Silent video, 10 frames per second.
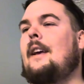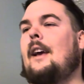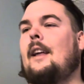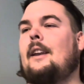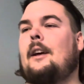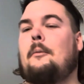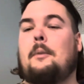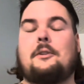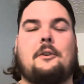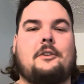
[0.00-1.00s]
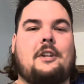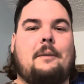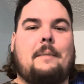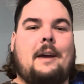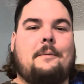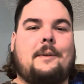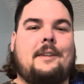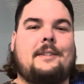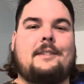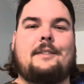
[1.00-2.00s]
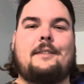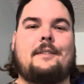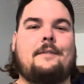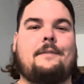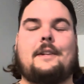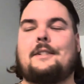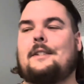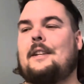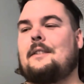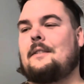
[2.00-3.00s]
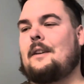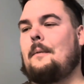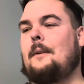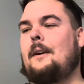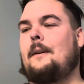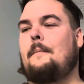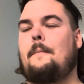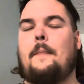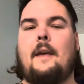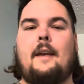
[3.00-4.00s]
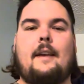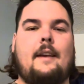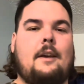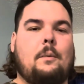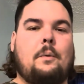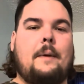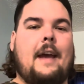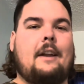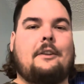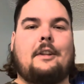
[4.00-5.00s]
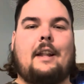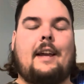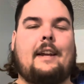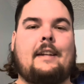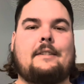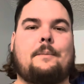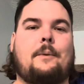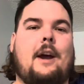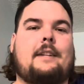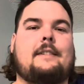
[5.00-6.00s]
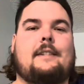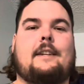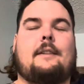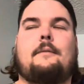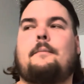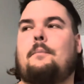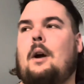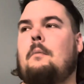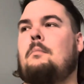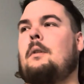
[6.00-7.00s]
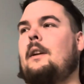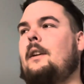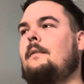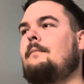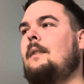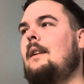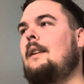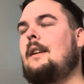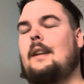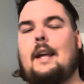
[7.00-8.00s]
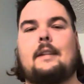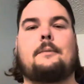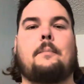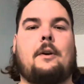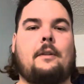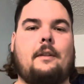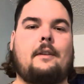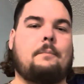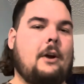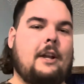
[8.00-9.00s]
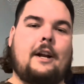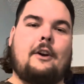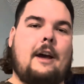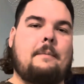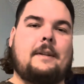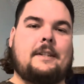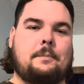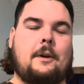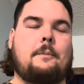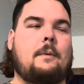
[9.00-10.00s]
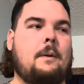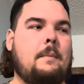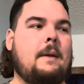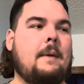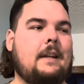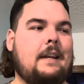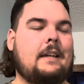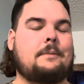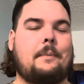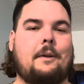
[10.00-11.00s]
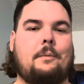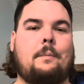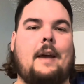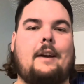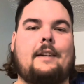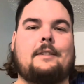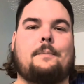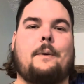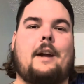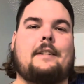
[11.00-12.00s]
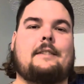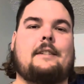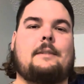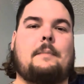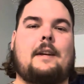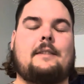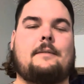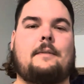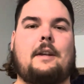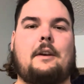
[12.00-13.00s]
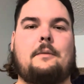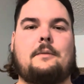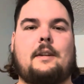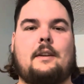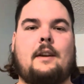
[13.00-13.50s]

and be sure to check back with us. Fishing season's coming up. We'll be out on the lake getting some practice in probably next month. Probably not going to happen this month, but it'll be about next month. We'll be out getting some practice in, making some videos, and